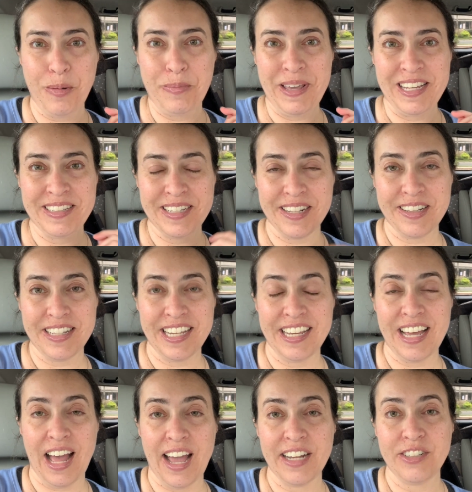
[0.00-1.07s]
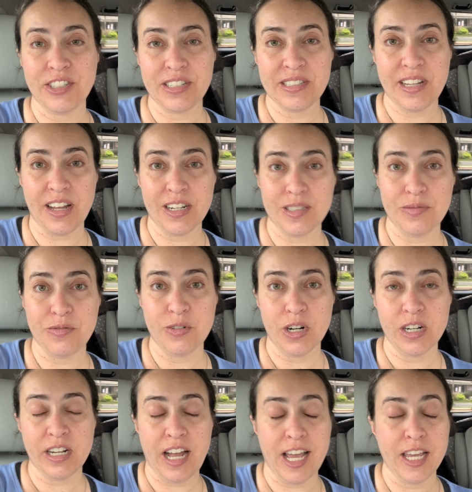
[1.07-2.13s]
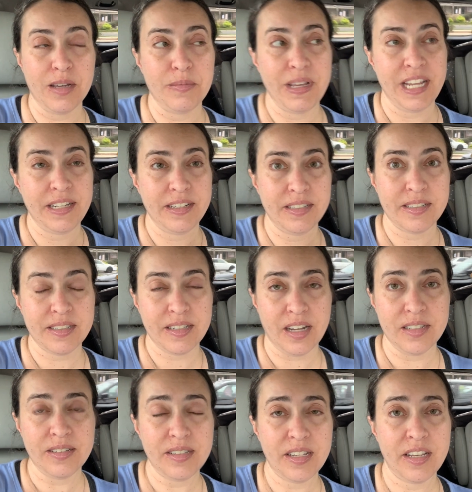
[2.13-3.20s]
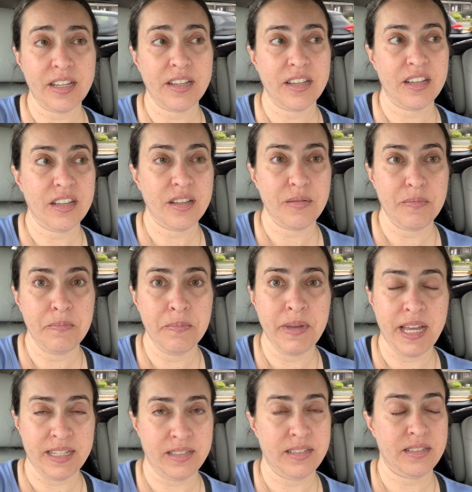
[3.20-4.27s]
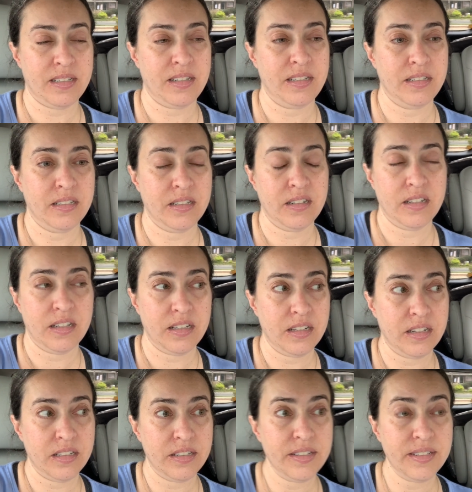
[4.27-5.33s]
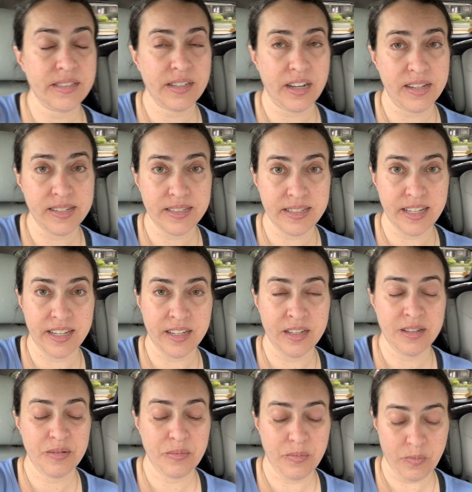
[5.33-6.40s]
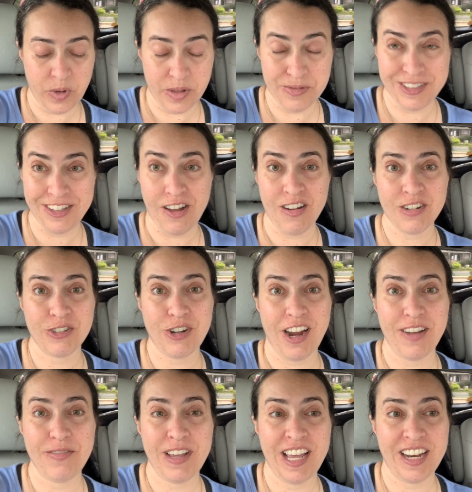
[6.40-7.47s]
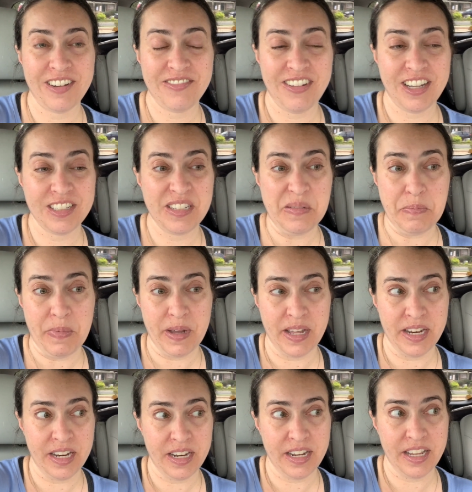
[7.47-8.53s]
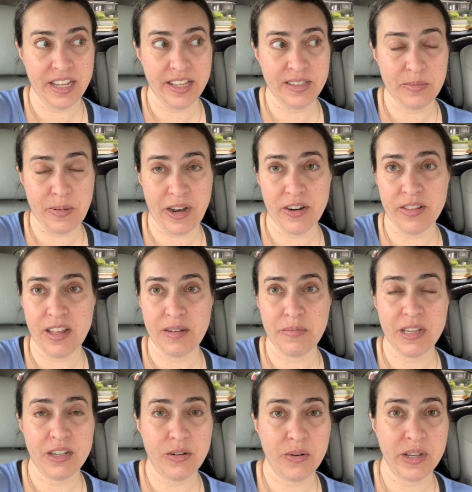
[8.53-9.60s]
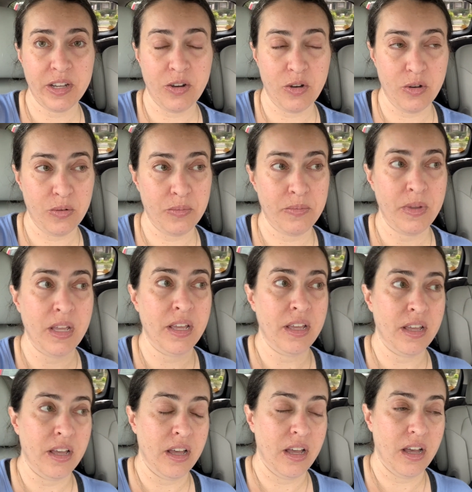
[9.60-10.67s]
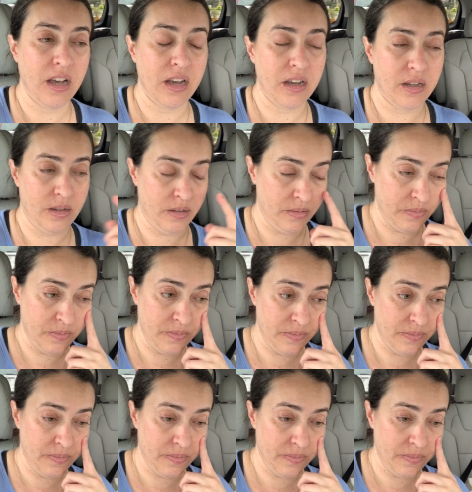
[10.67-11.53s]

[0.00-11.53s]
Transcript: basically, I just got off work. I am a disgusting mess disgusting. We have a long drive ahead of us, but it's better than me going home um,